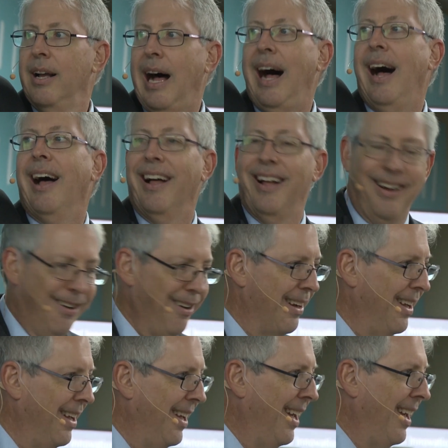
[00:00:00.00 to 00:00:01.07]
Ah, good.
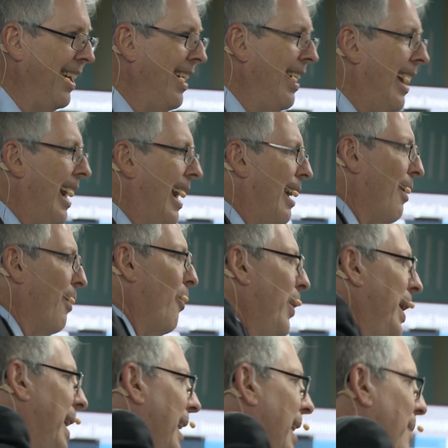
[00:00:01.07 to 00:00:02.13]

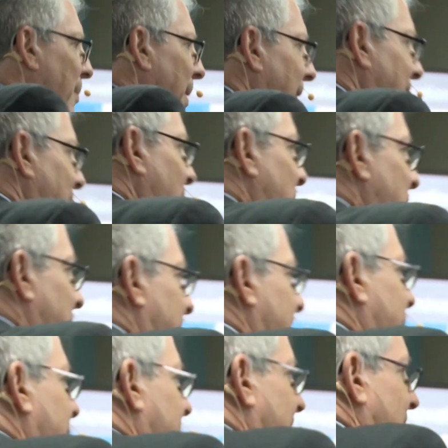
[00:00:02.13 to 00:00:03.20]
We can make you say
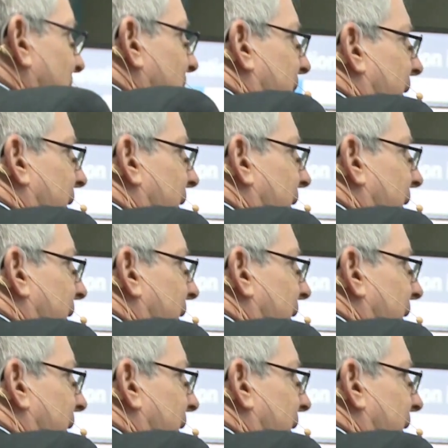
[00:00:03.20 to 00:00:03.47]
things